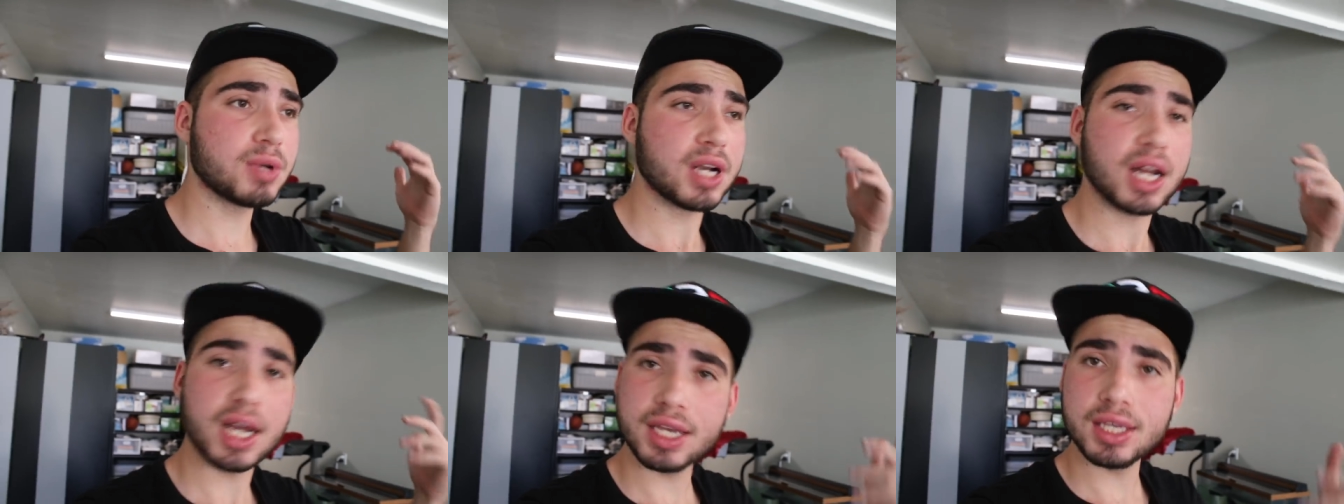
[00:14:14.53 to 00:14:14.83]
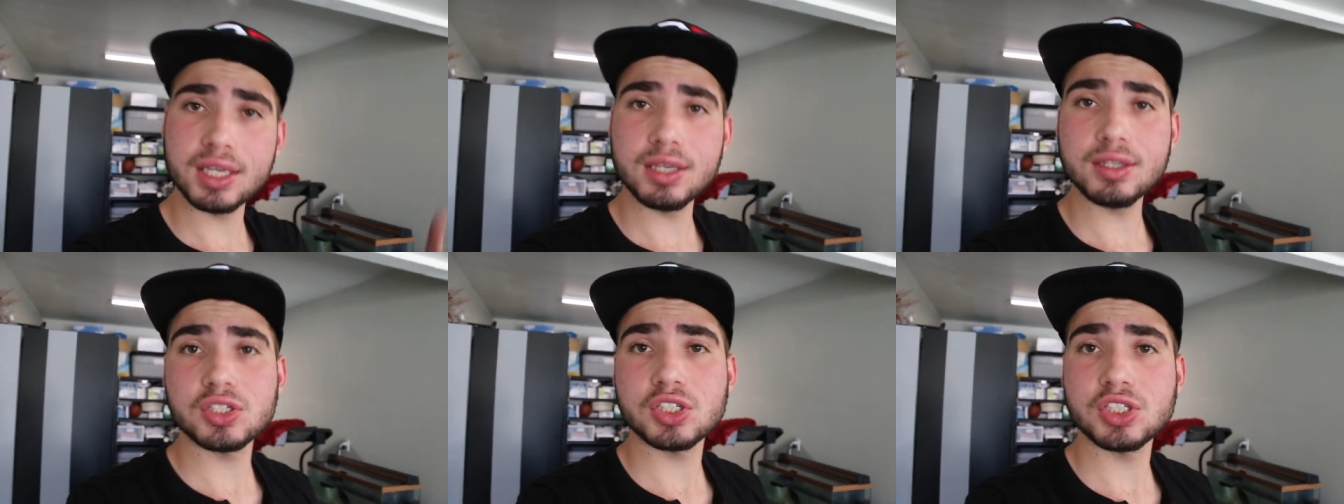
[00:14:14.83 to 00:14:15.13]
but
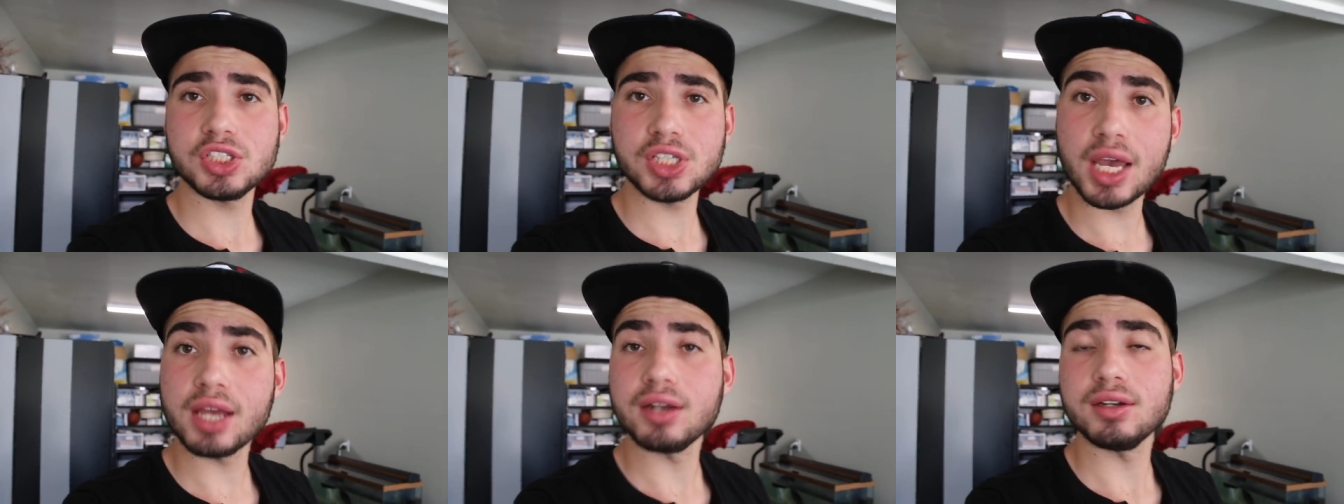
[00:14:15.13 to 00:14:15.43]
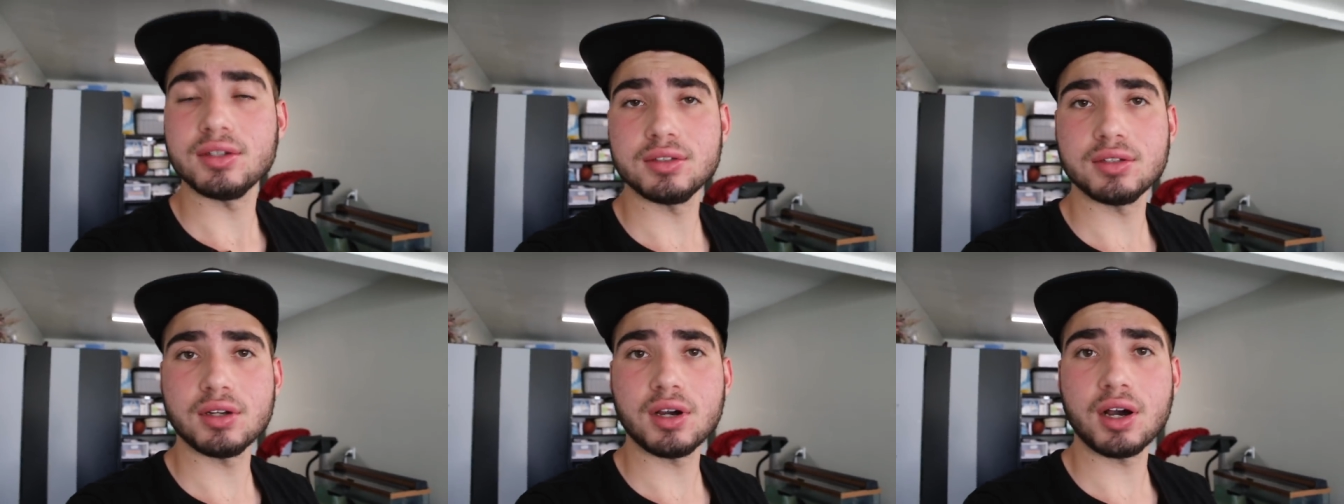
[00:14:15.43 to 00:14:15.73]
I eat
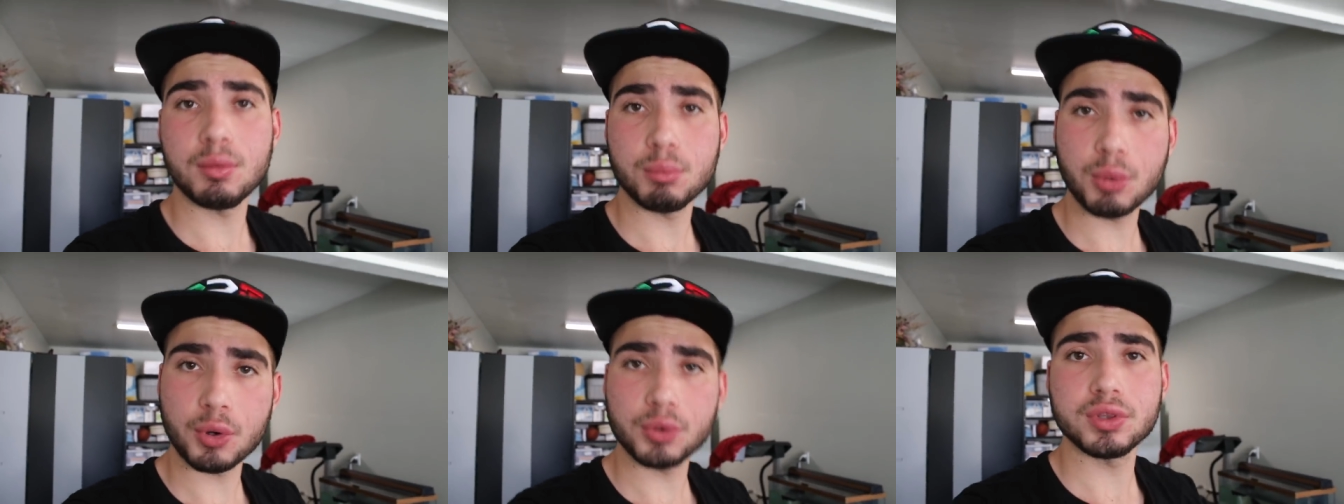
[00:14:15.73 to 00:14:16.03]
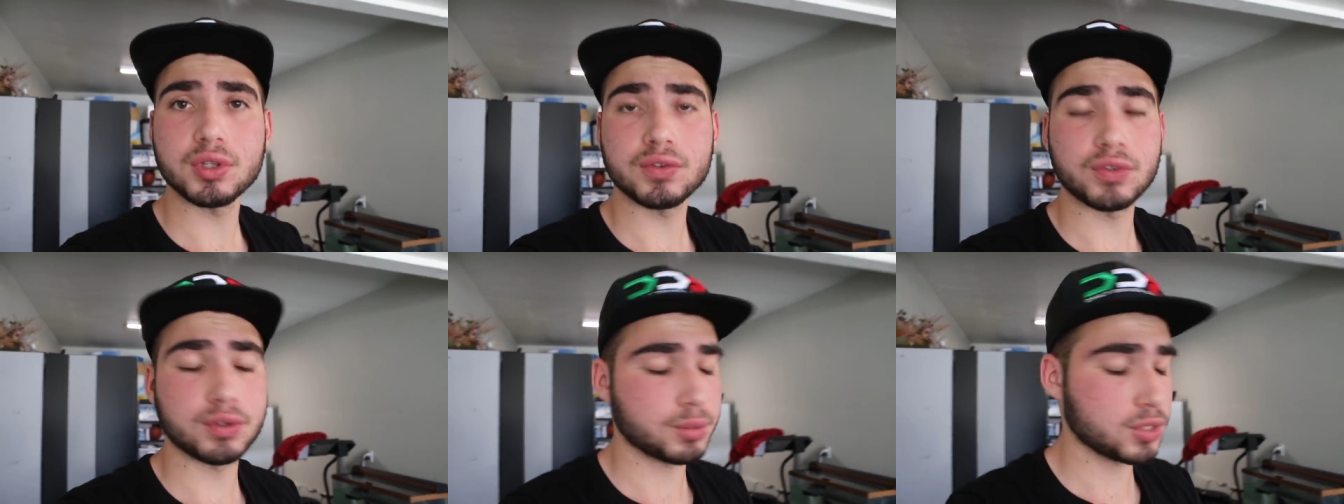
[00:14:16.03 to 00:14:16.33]
shit on
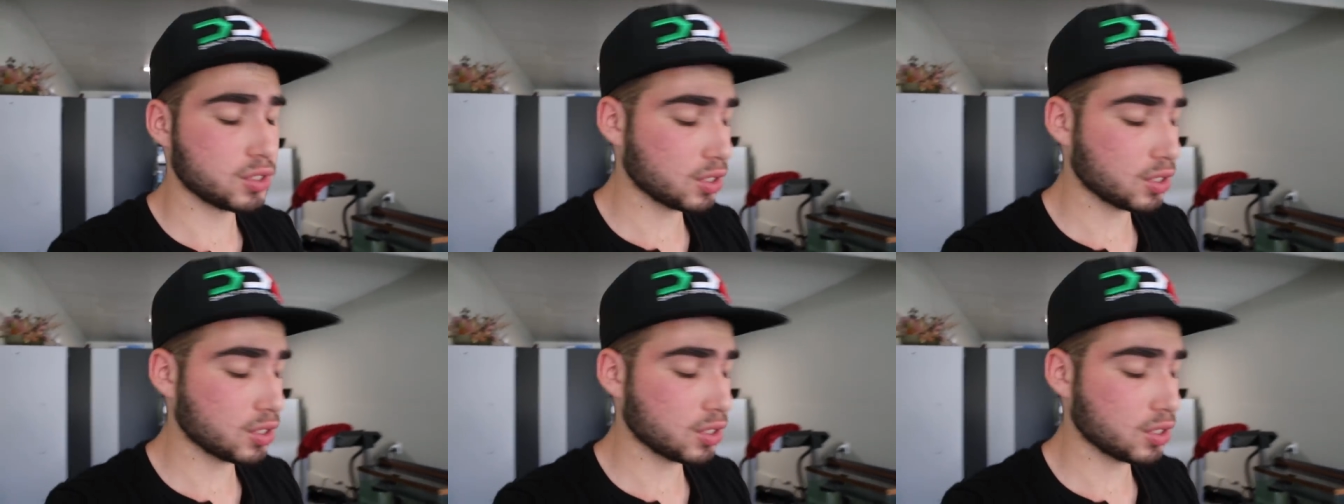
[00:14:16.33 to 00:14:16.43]
both of them.